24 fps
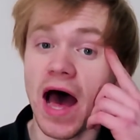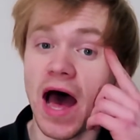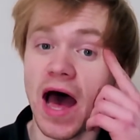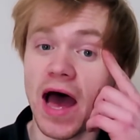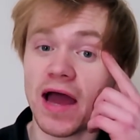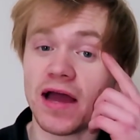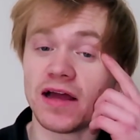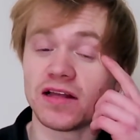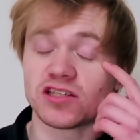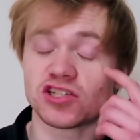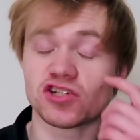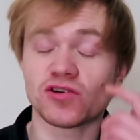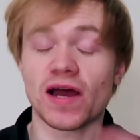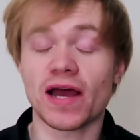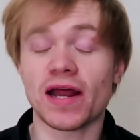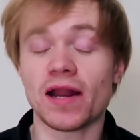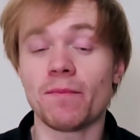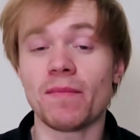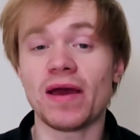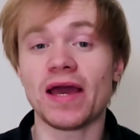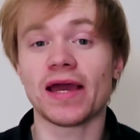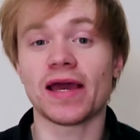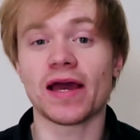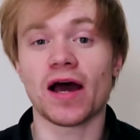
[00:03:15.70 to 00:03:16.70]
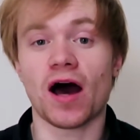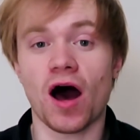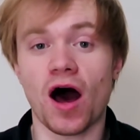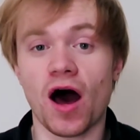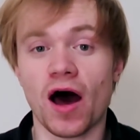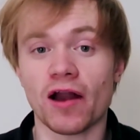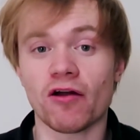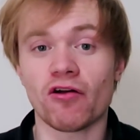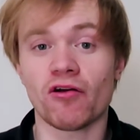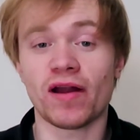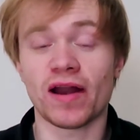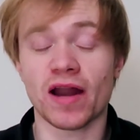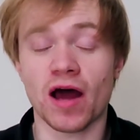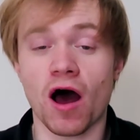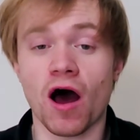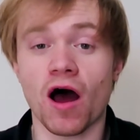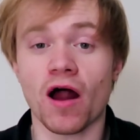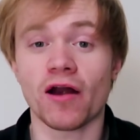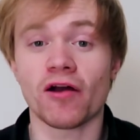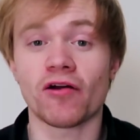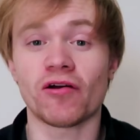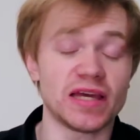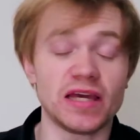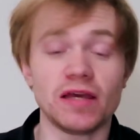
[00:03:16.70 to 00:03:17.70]
I try to make it harder and
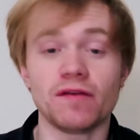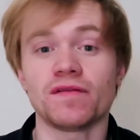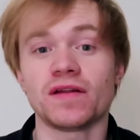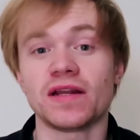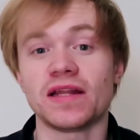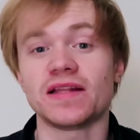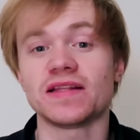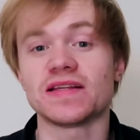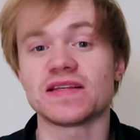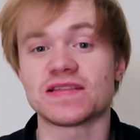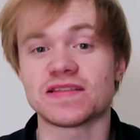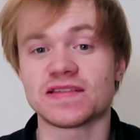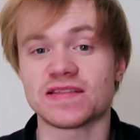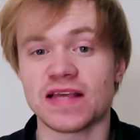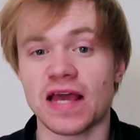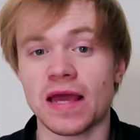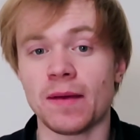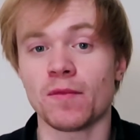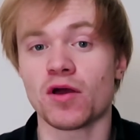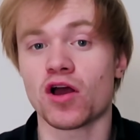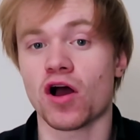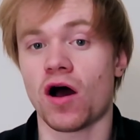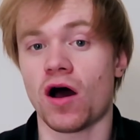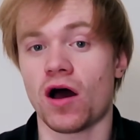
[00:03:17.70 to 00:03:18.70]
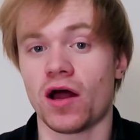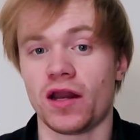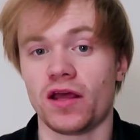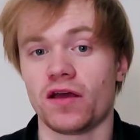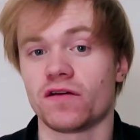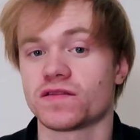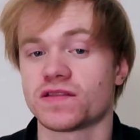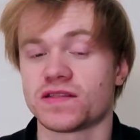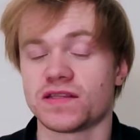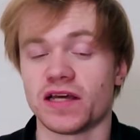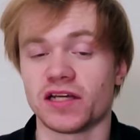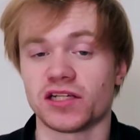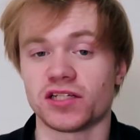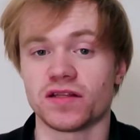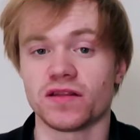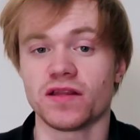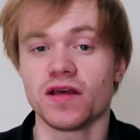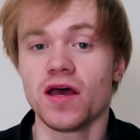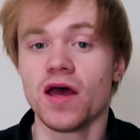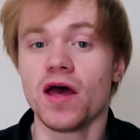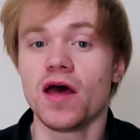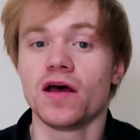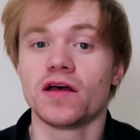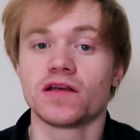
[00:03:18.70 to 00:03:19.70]
harder, even in the same cardio session.
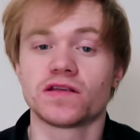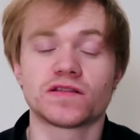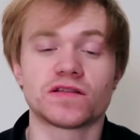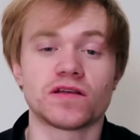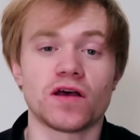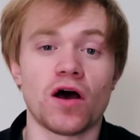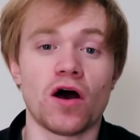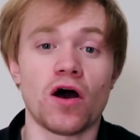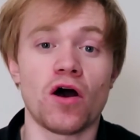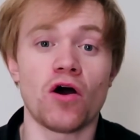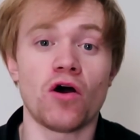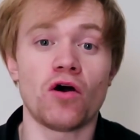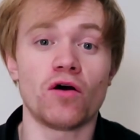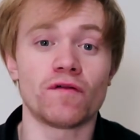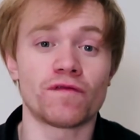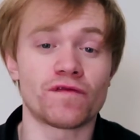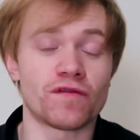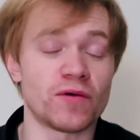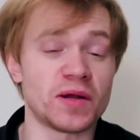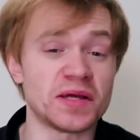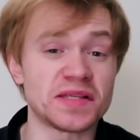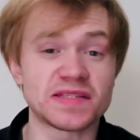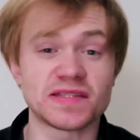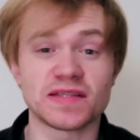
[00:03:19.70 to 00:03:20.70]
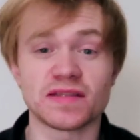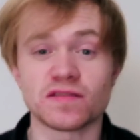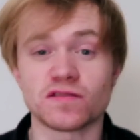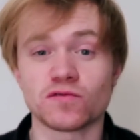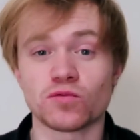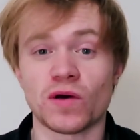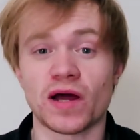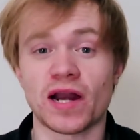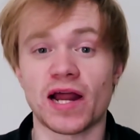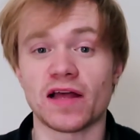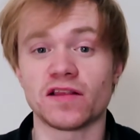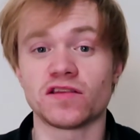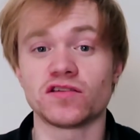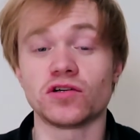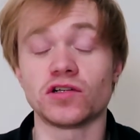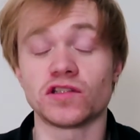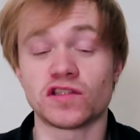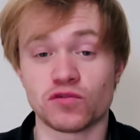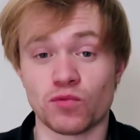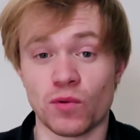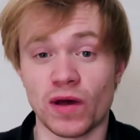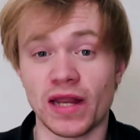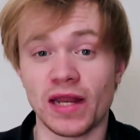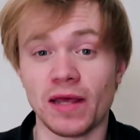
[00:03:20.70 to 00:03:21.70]
So for instance, when I do
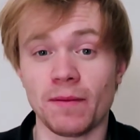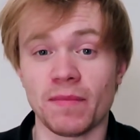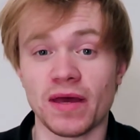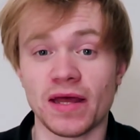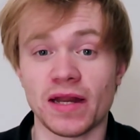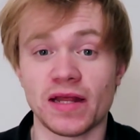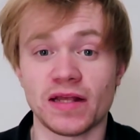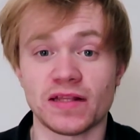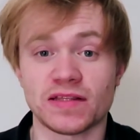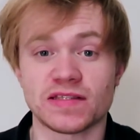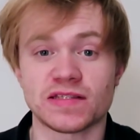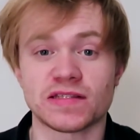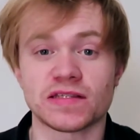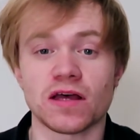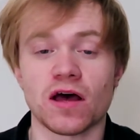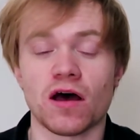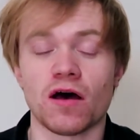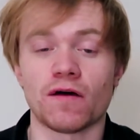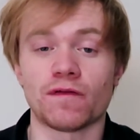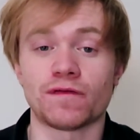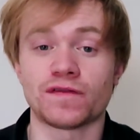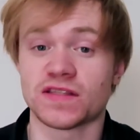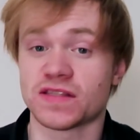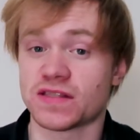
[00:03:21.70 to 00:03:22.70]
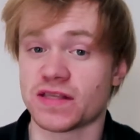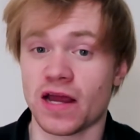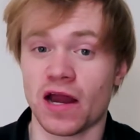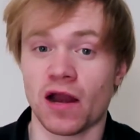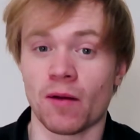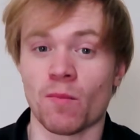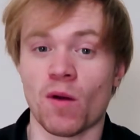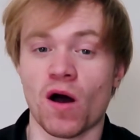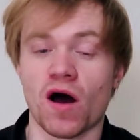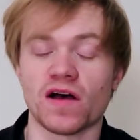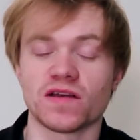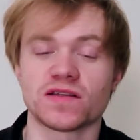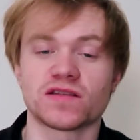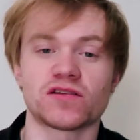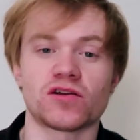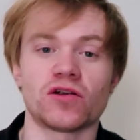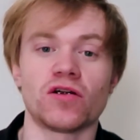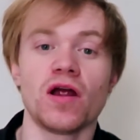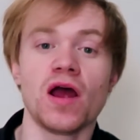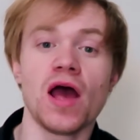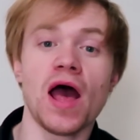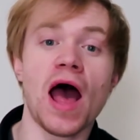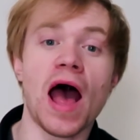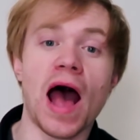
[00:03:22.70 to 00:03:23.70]
20 minutes of
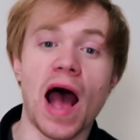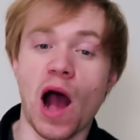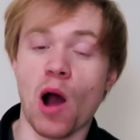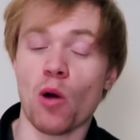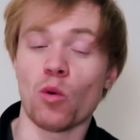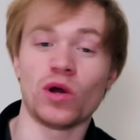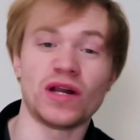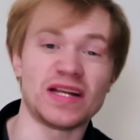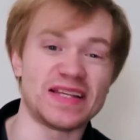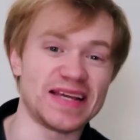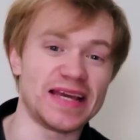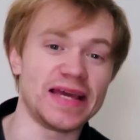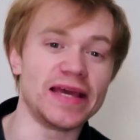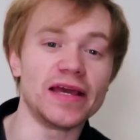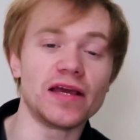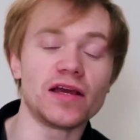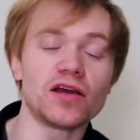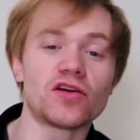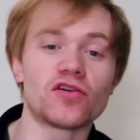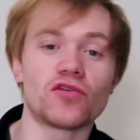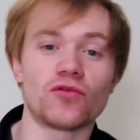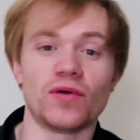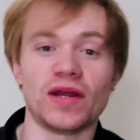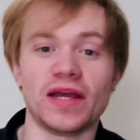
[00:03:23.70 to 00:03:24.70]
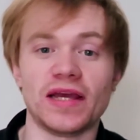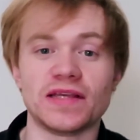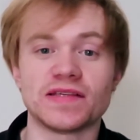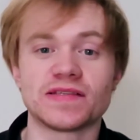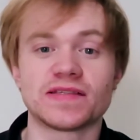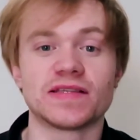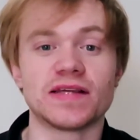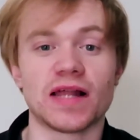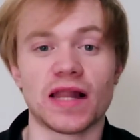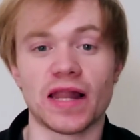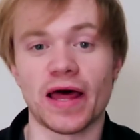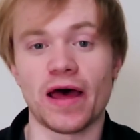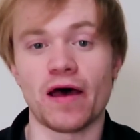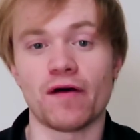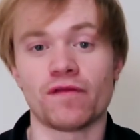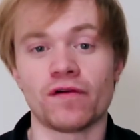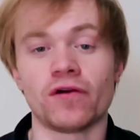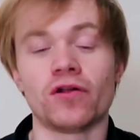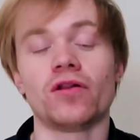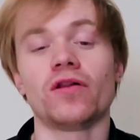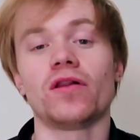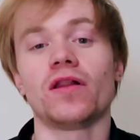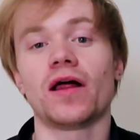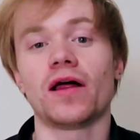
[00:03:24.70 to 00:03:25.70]
Stairmaster, I would increase the
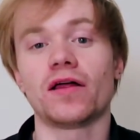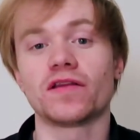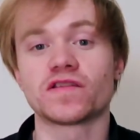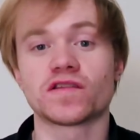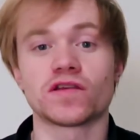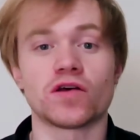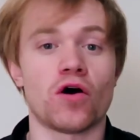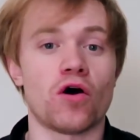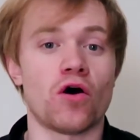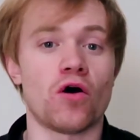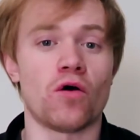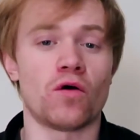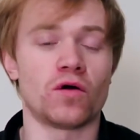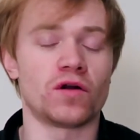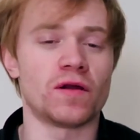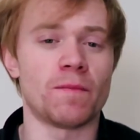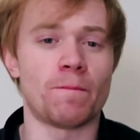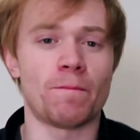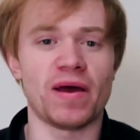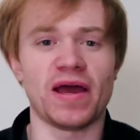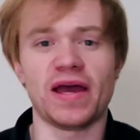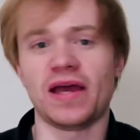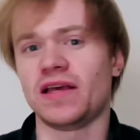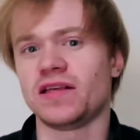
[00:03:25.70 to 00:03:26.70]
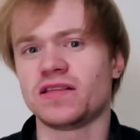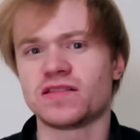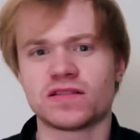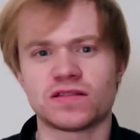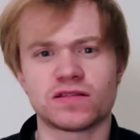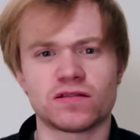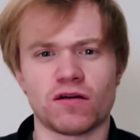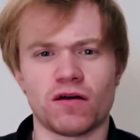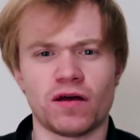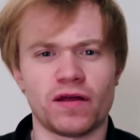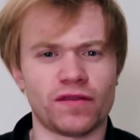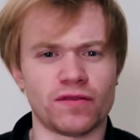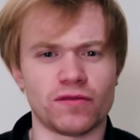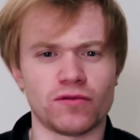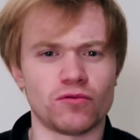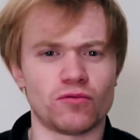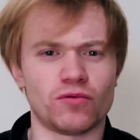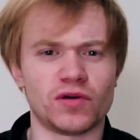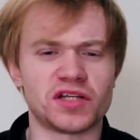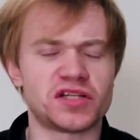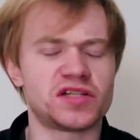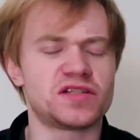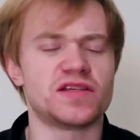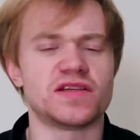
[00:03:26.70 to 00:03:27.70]
level, so the pace
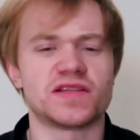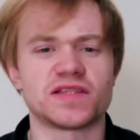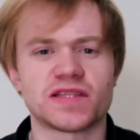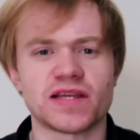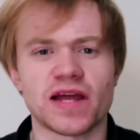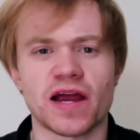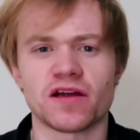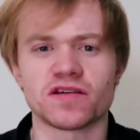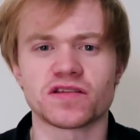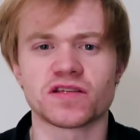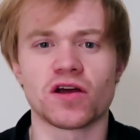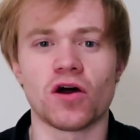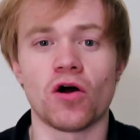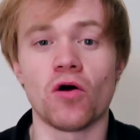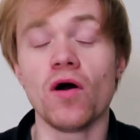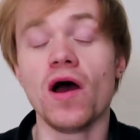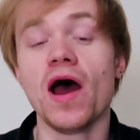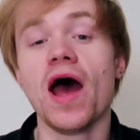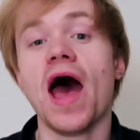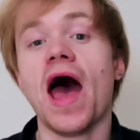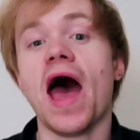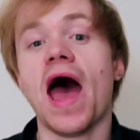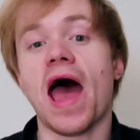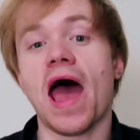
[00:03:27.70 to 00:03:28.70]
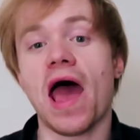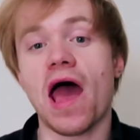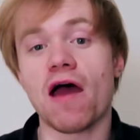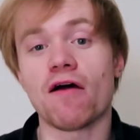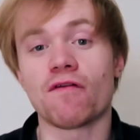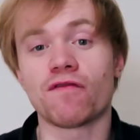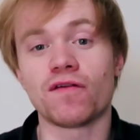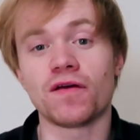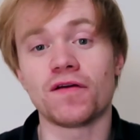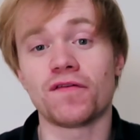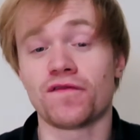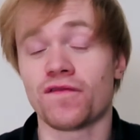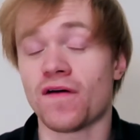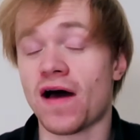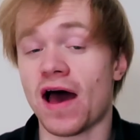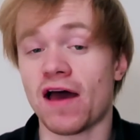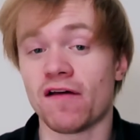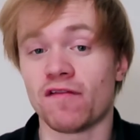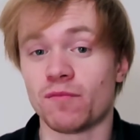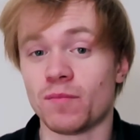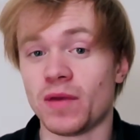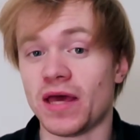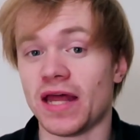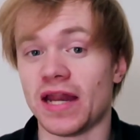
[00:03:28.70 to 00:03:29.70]
on which the stairs go, every
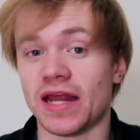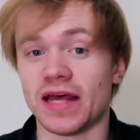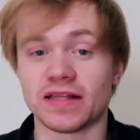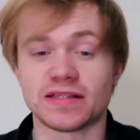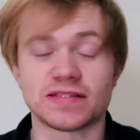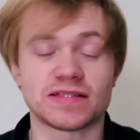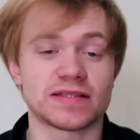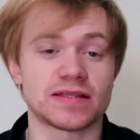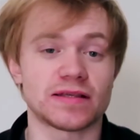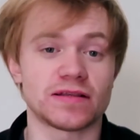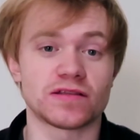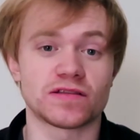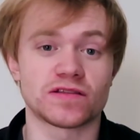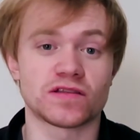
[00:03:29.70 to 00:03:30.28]
5 minutes.